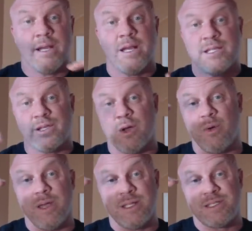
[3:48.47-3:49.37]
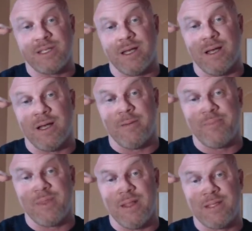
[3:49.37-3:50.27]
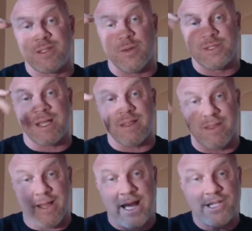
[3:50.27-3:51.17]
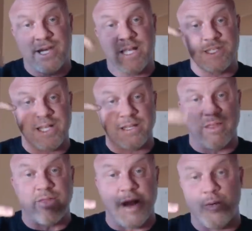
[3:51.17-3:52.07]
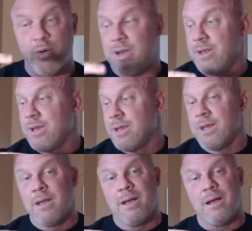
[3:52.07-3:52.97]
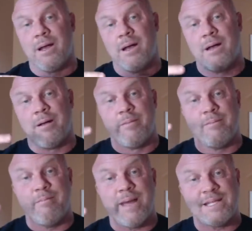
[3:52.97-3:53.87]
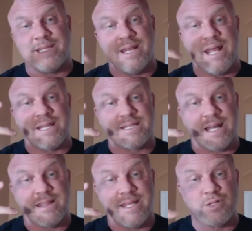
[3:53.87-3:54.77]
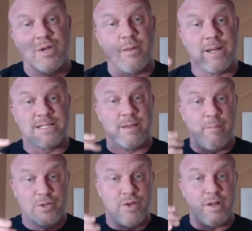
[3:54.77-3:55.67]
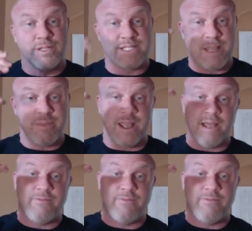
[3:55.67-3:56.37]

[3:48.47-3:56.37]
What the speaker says: So it's got the HGH, it's got the thyroid medicine, and it's got the adrenal medicine. The adrenal is the same thing.